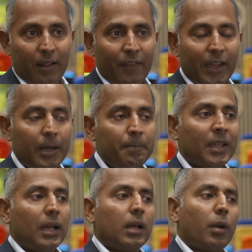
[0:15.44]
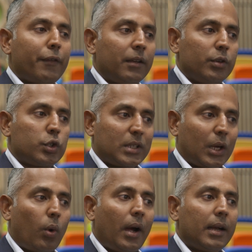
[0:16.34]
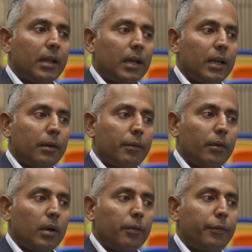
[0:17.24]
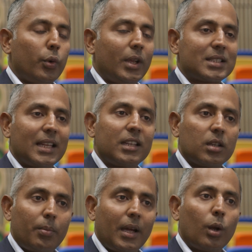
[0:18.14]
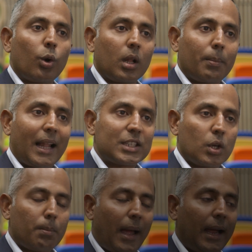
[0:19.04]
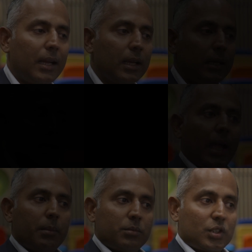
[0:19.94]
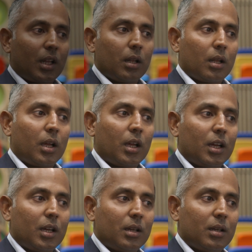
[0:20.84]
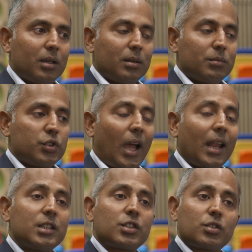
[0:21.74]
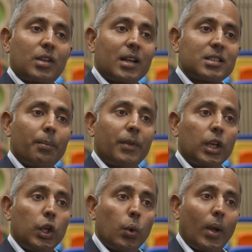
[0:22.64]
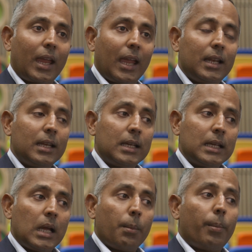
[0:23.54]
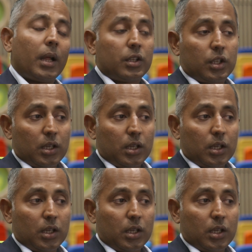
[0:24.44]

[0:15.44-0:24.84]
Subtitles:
in India, and which was acquired a few years later by a local Belgian bank. I am still challenged to start something new again, but